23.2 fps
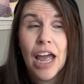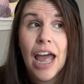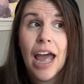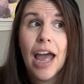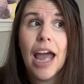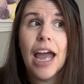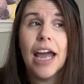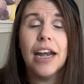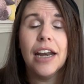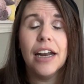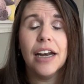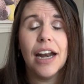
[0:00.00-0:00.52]

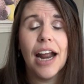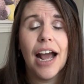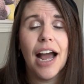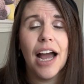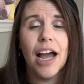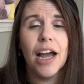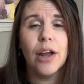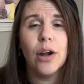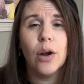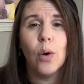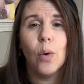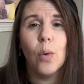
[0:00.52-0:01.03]
And it
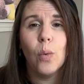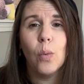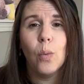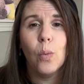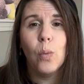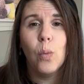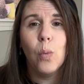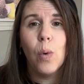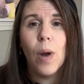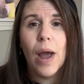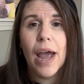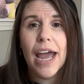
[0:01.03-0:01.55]
had
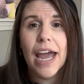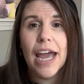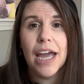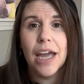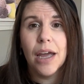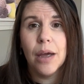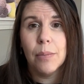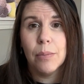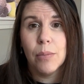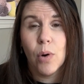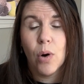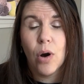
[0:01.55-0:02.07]
way
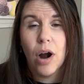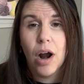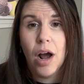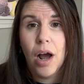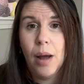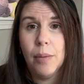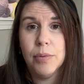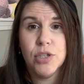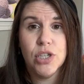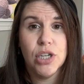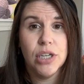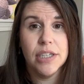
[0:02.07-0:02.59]
more
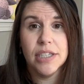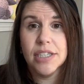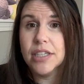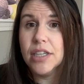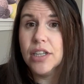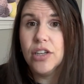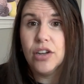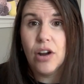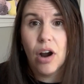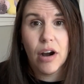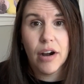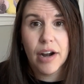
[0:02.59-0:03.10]
options. The
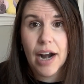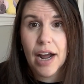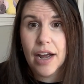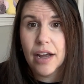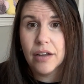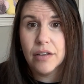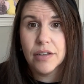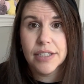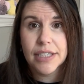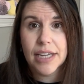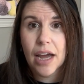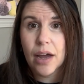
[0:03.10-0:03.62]
yarn
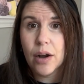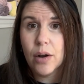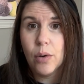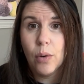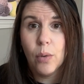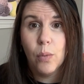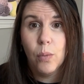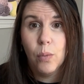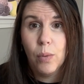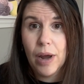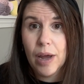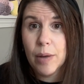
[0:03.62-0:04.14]
aisles had
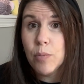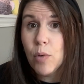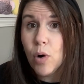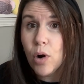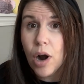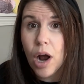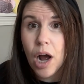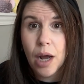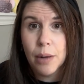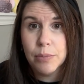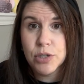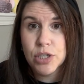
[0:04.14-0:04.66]
way more
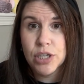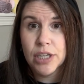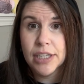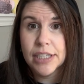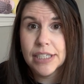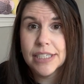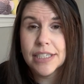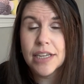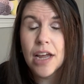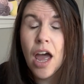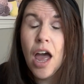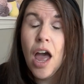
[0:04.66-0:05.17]

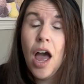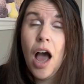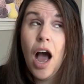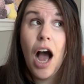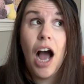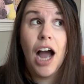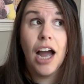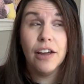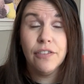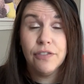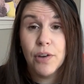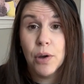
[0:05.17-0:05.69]
options.
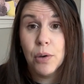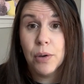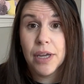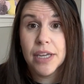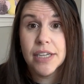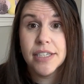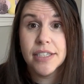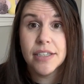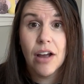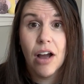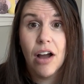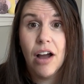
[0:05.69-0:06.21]
I
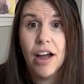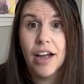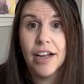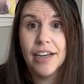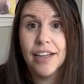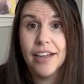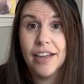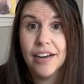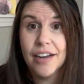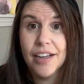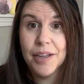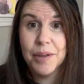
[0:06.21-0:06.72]
focused on
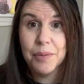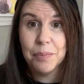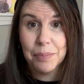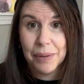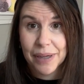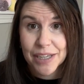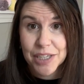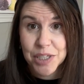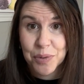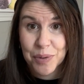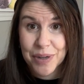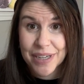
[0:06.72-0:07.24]
getting
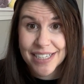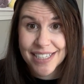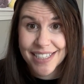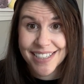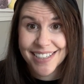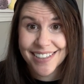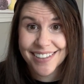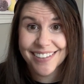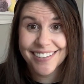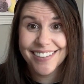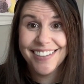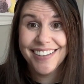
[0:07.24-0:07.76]
Big Twist
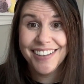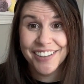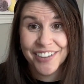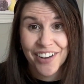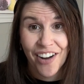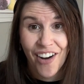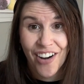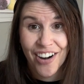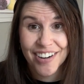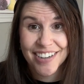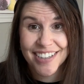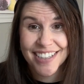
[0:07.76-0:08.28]

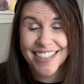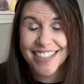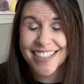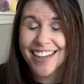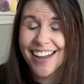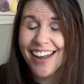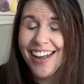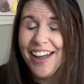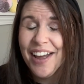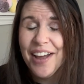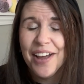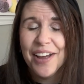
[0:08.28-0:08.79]
yarns.
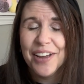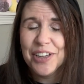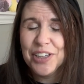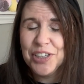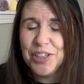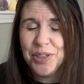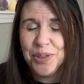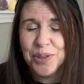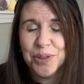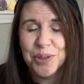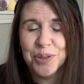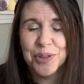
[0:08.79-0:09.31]

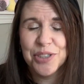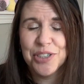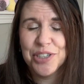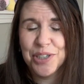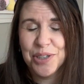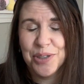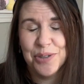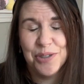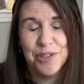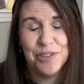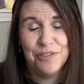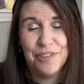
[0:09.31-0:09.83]

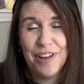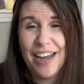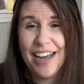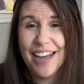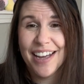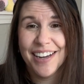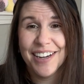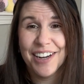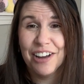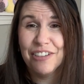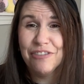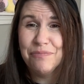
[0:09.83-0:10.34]
Huge
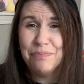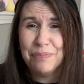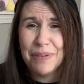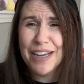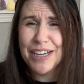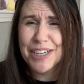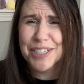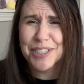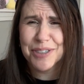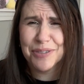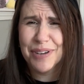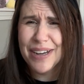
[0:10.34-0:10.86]
fan of
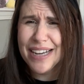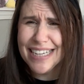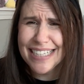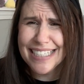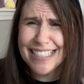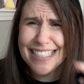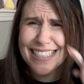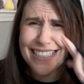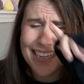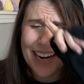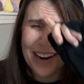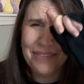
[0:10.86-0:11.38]
Big
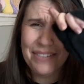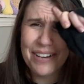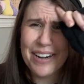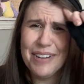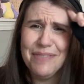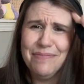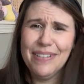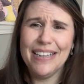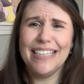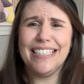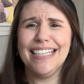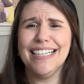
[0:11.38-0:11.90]
Twist. I'm gonna
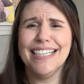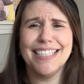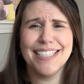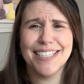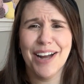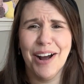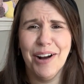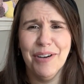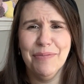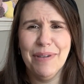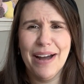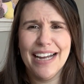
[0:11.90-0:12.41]
miss it
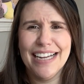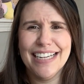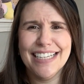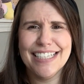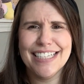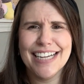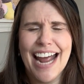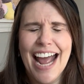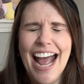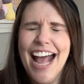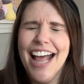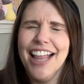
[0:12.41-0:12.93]
so much.
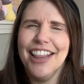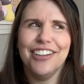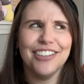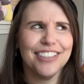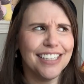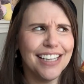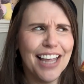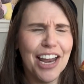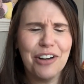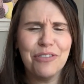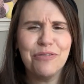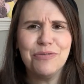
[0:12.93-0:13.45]
There's a
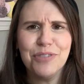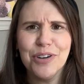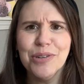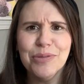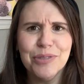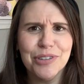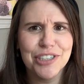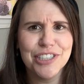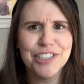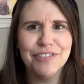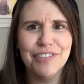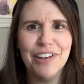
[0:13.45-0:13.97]
lot of
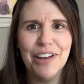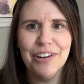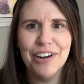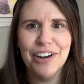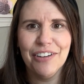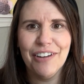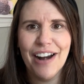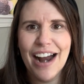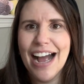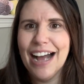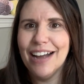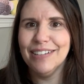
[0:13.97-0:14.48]
rumors floating
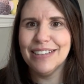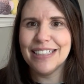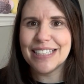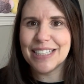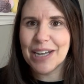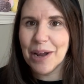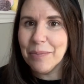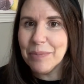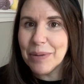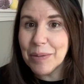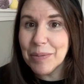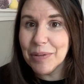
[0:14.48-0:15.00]
around.
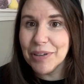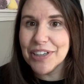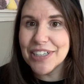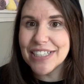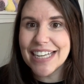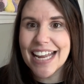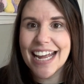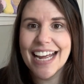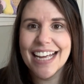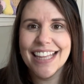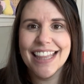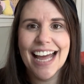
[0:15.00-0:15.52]
Some people are
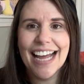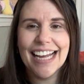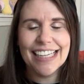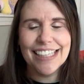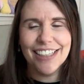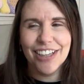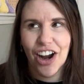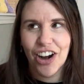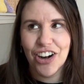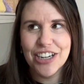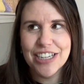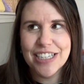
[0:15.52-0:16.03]
saying that
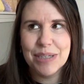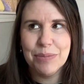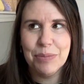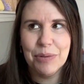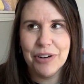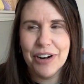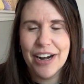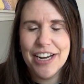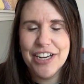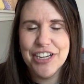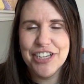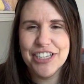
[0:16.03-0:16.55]

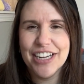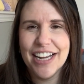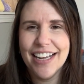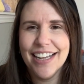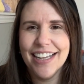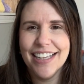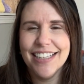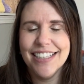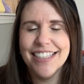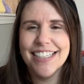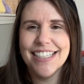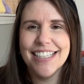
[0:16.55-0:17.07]

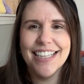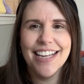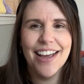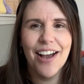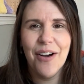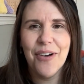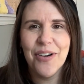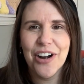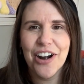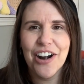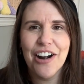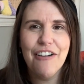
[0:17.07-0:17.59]
Yarnspirations, the
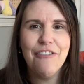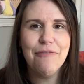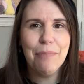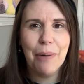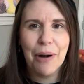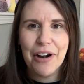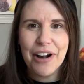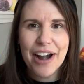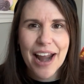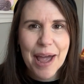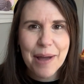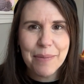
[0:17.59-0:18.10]
owner of
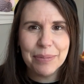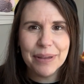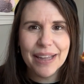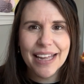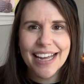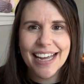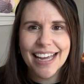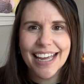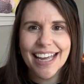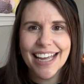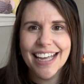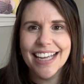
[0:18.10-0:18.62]
Burnett
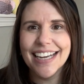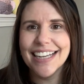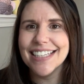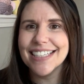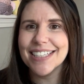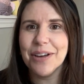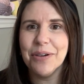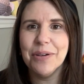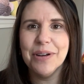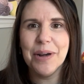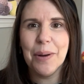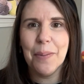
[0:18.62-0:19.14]
Blanket, is
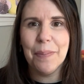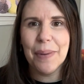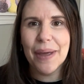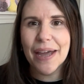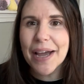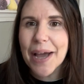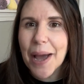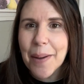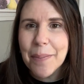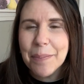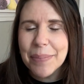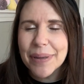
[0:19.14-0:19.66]
going to pick
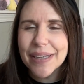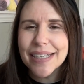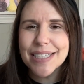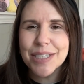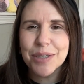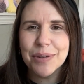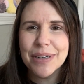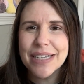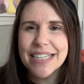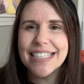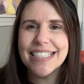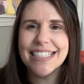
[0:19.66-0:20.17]
up Big
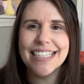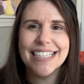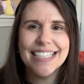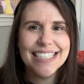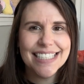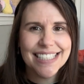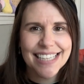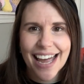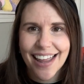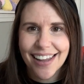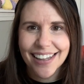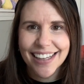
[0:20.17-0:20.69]
Twist and
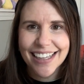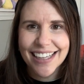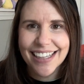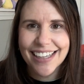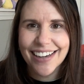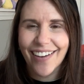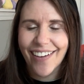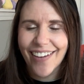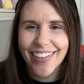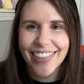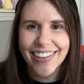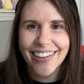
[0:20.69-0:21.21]
sell it
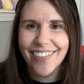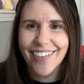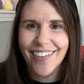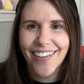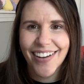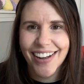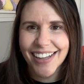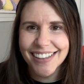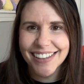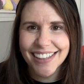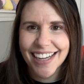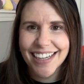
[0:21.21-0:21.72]
on their
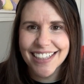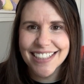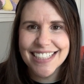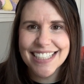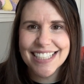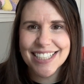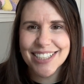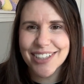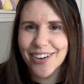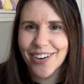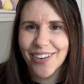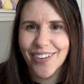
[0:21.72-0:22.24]
online
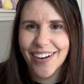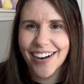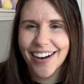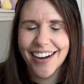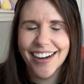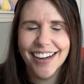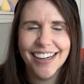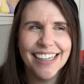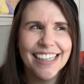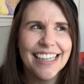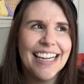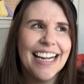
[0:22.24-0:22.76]

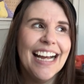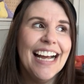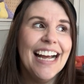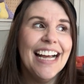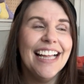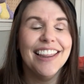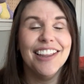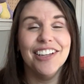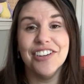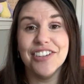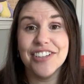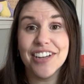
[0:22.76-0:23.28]
store.
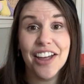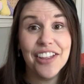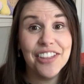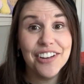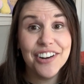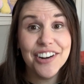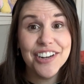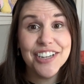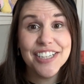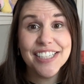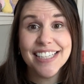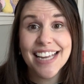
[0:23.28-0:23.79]
There's
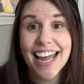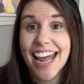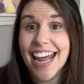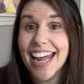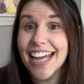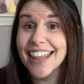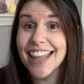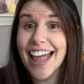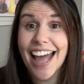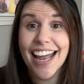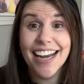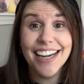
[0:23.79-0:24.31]
others saying
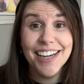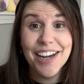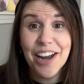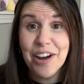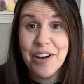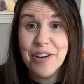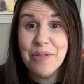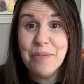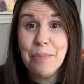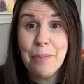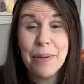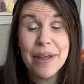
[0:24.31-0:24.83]
that
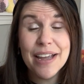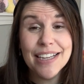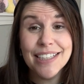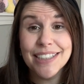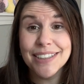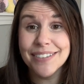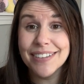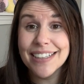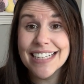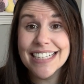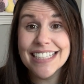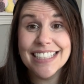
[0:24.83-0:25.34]
no, Big
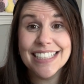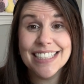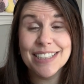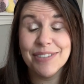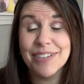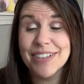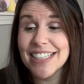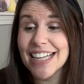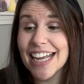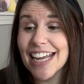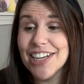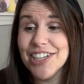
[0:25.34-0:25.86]
Twist
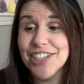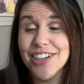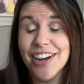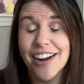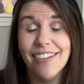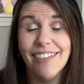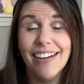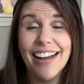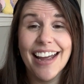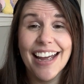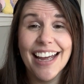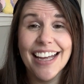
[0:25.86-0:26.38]
was a
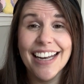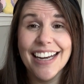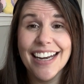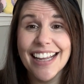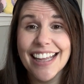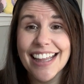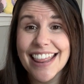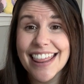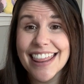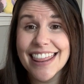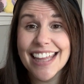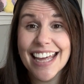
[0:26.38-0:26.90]
Joann
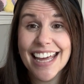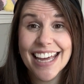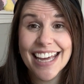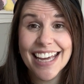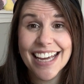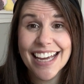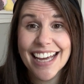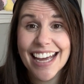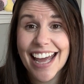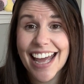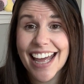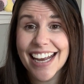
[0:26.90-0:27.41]

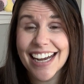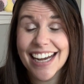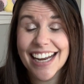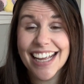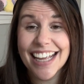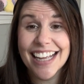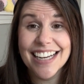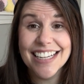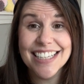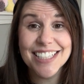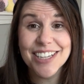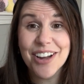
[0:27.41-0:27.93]
thing and it
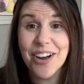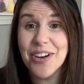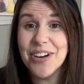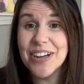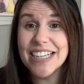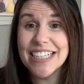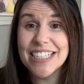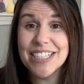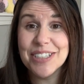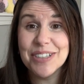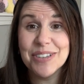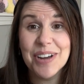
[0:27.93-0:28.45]
is
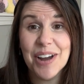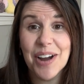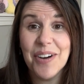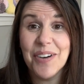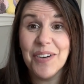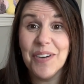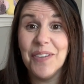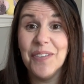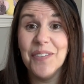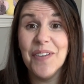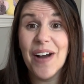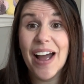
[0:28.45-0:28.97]
going to go
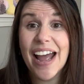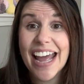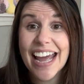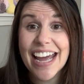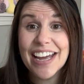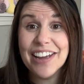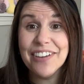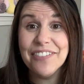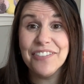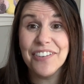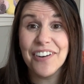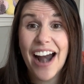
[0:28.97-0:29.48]

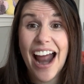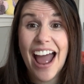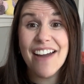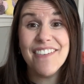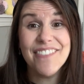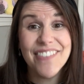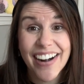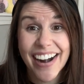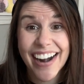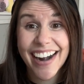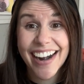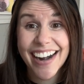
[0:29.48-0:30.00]
away
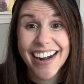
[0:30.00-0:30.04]
forever.